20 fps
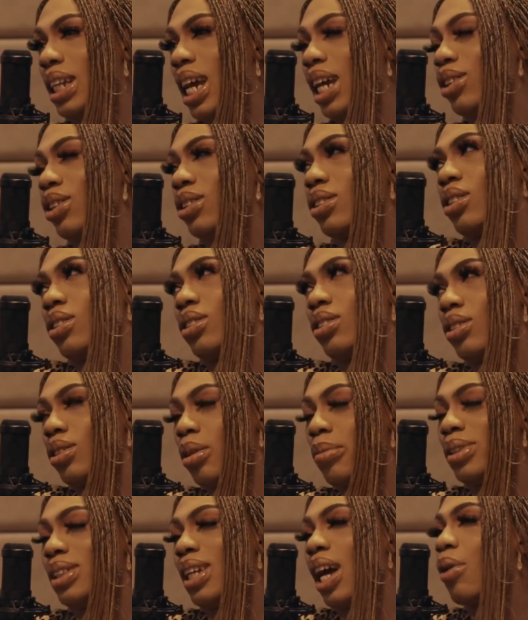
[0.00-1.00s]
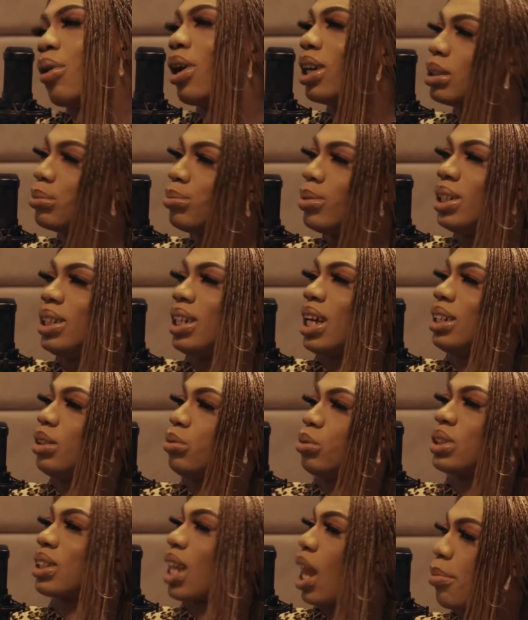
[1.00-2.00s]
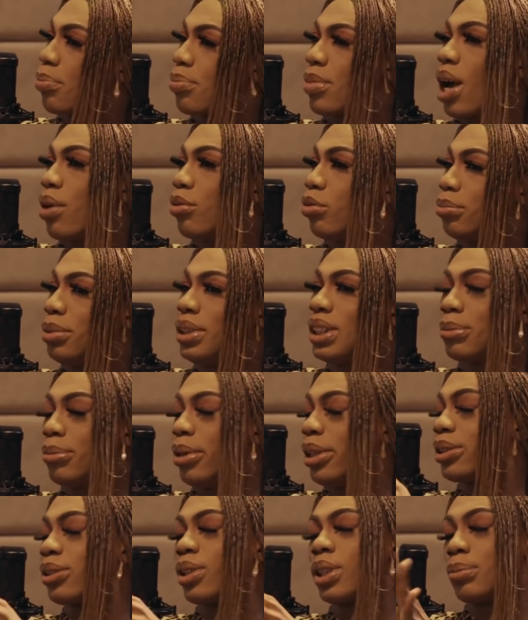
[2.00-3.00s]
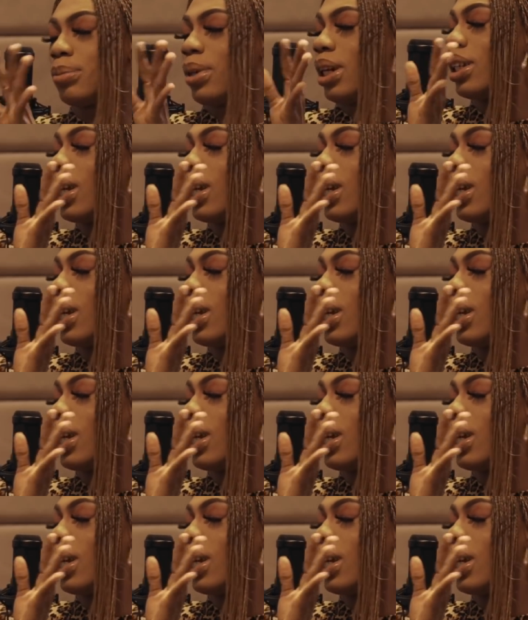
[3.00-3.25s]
I just thought it's something I would explain and he would slap me and would beat me and insult me.